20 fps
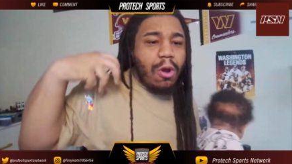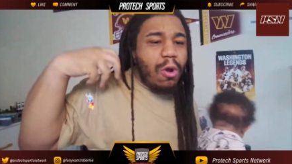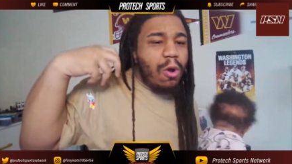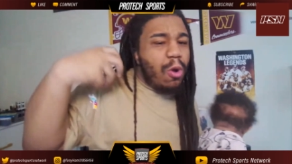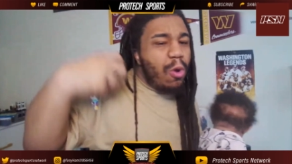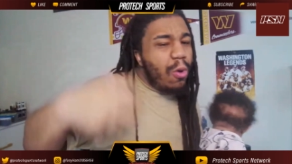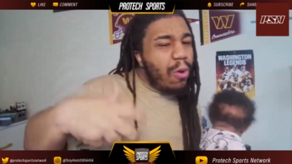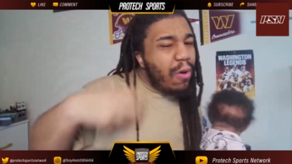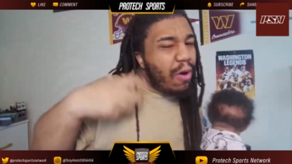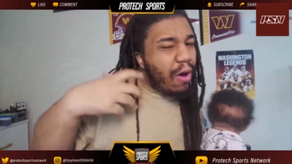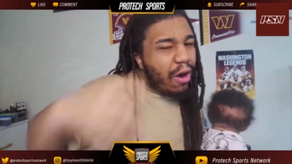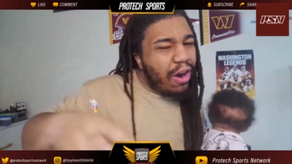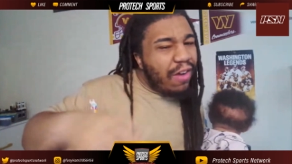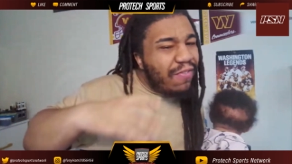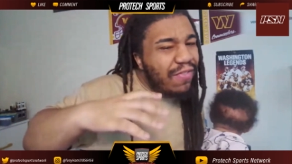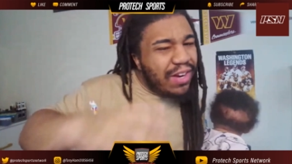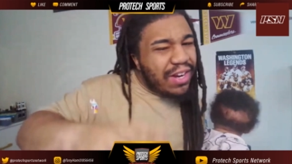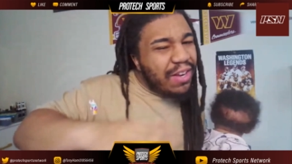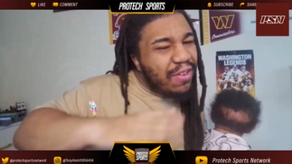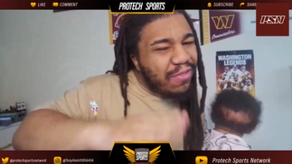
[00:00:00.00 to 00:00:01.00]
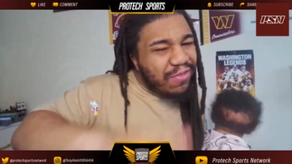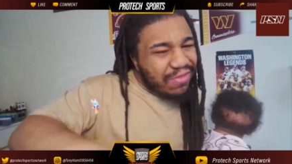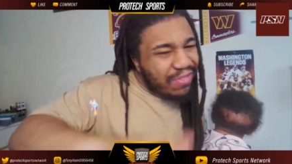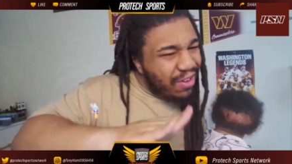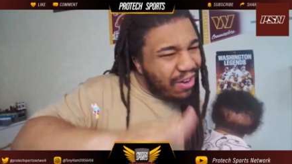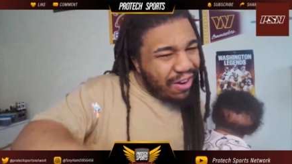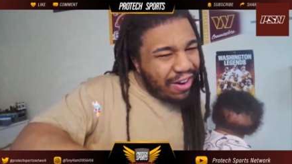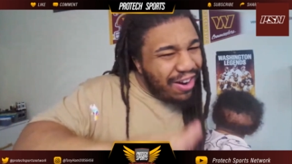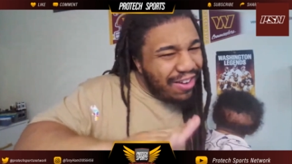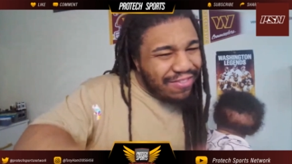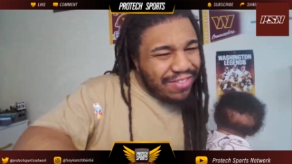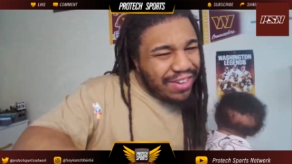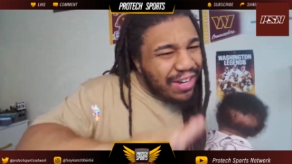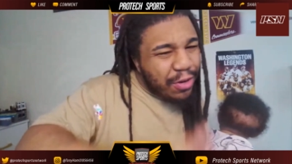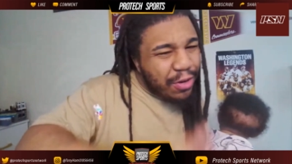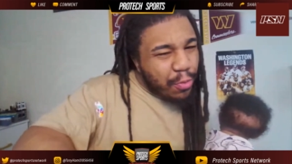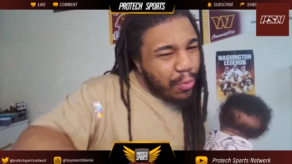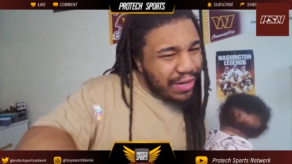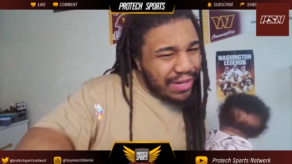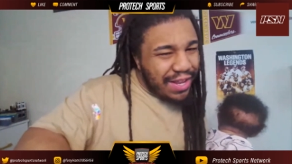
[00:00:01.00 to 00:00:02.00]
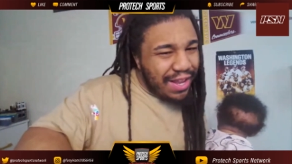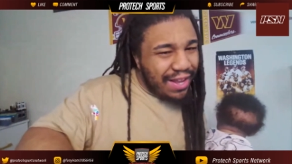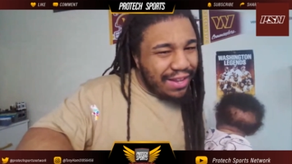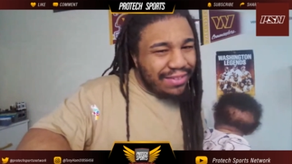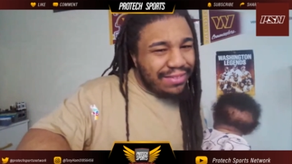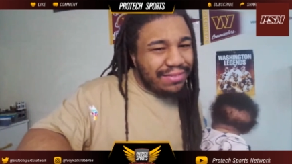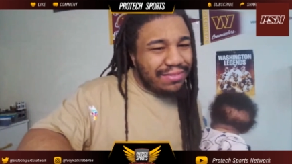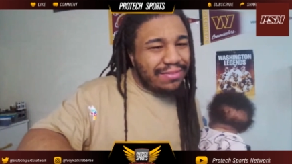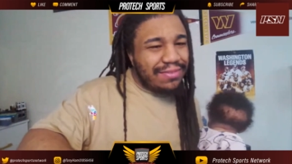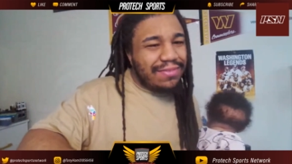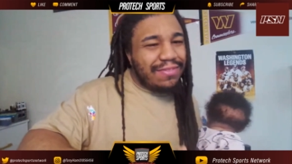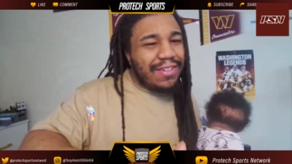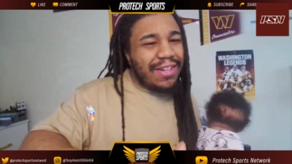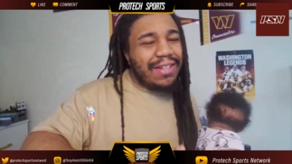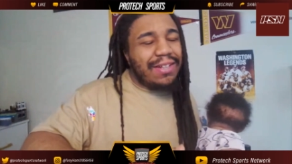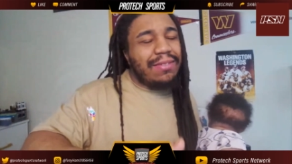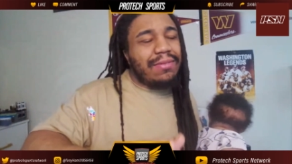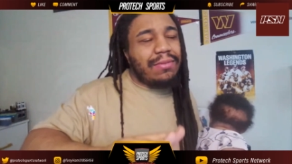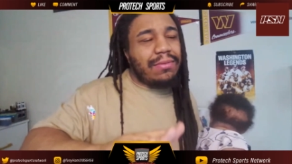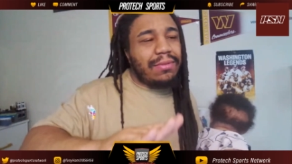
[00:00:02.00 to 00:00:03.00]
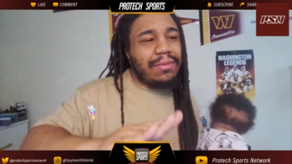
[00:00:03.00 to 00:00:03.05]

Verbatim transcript: who aren't ready, aren't ready to win yet, right?